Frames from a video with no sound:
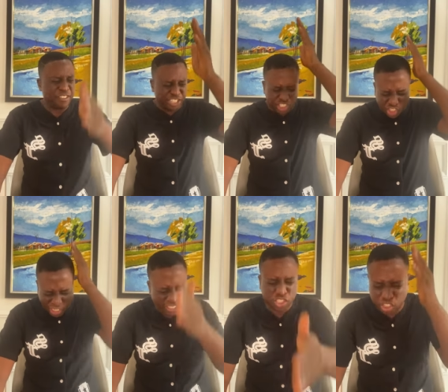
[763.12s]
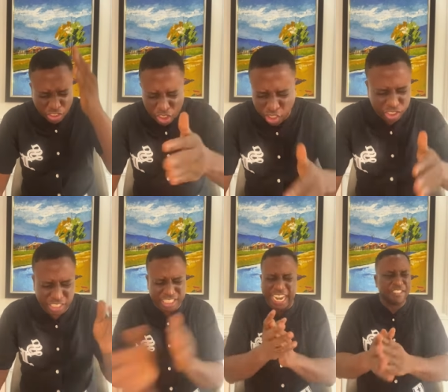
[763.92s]
I reject sudden
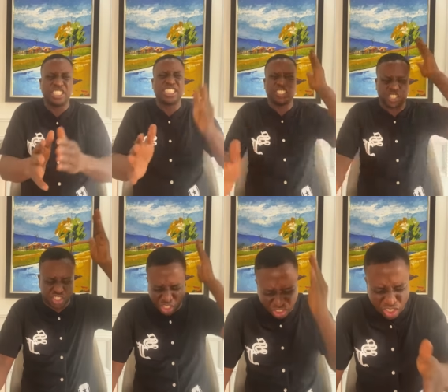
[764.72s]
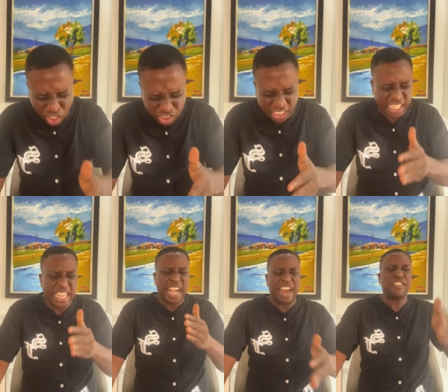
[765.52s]
losses. I reject sudden losses.
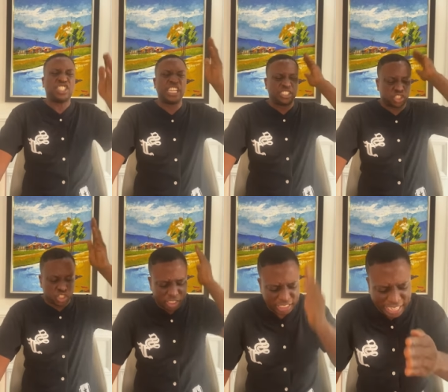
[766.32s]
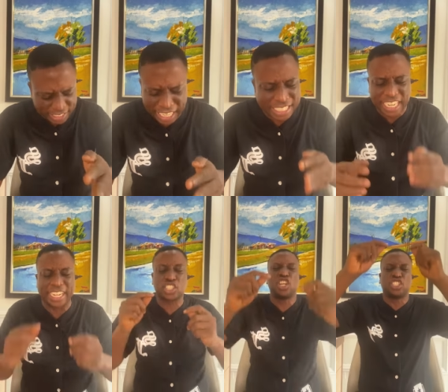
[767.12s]
I reject sudden that
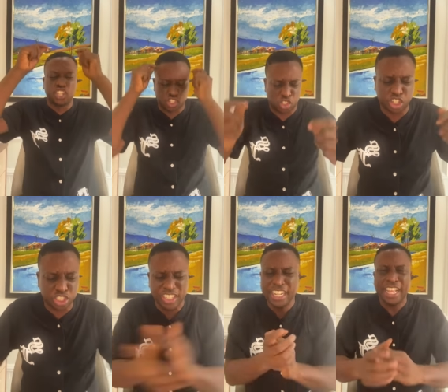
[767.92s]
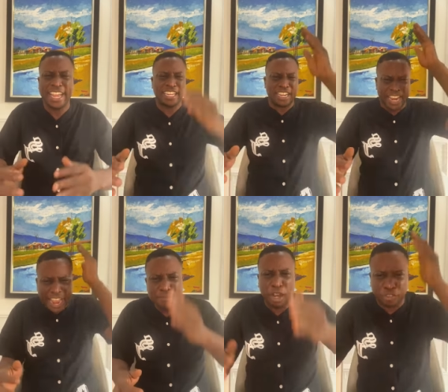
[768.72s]
attack such destruction in the
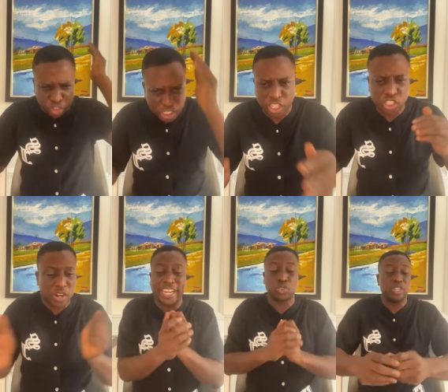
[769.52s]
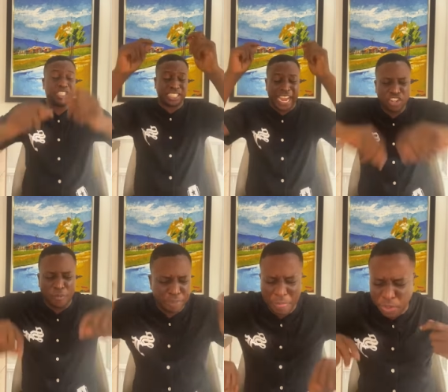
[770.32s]
name of Jesus Christ. We
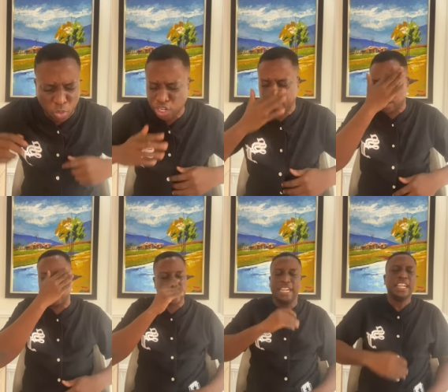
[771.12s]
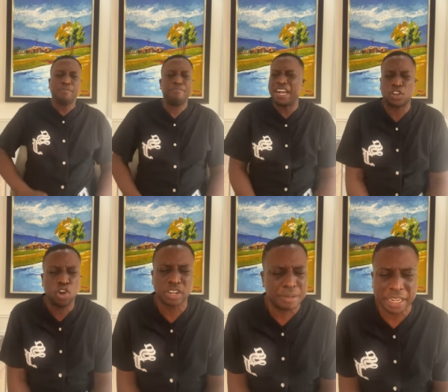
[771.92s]
stand upon the word of God.
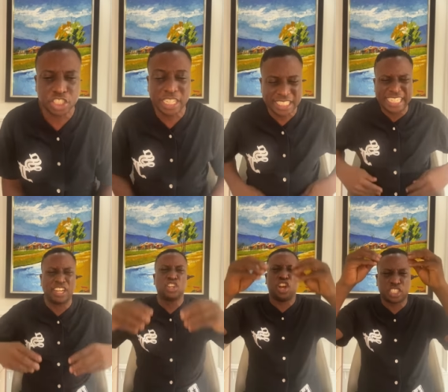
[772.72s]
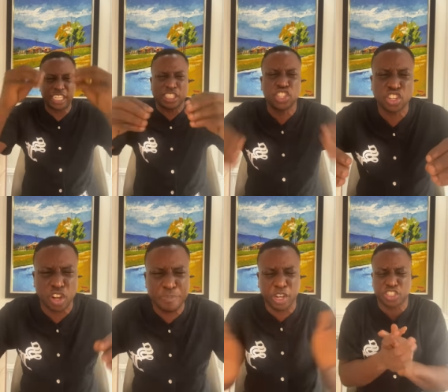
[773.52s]
Bakoramash, this year loss is
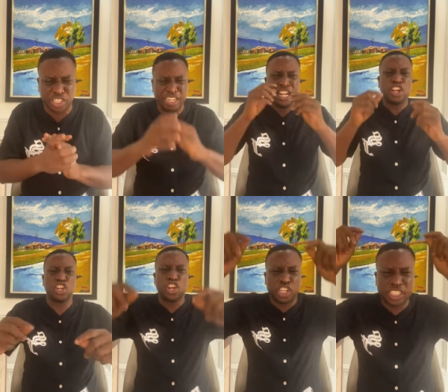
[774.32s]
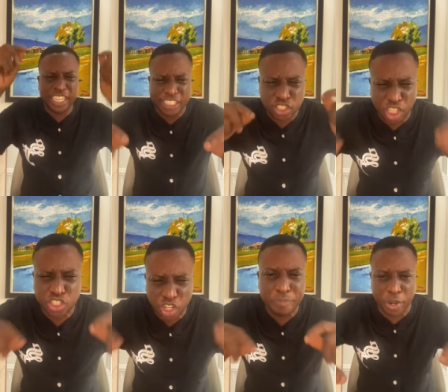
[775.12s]
not your portion. Loss is
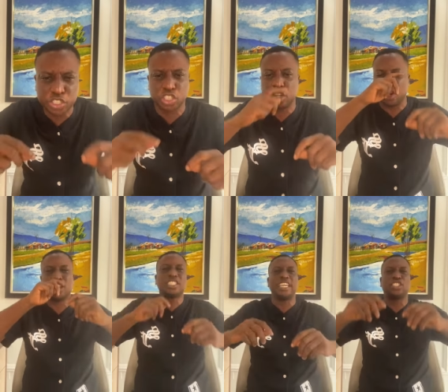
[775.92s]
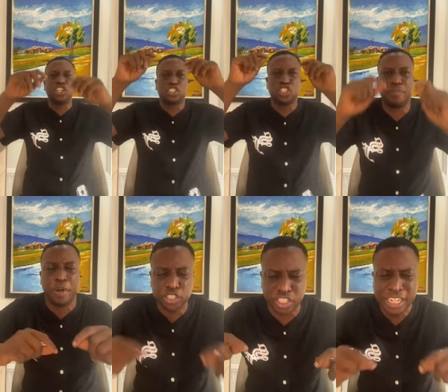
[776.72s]
not your portion. Loss is not your
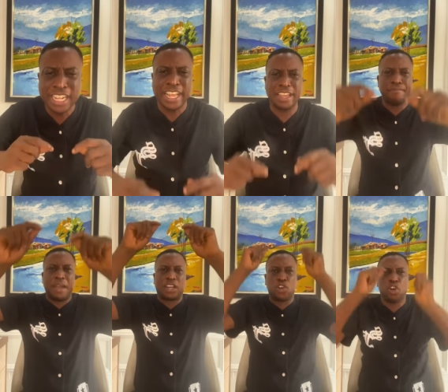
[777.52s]
portion. Eh,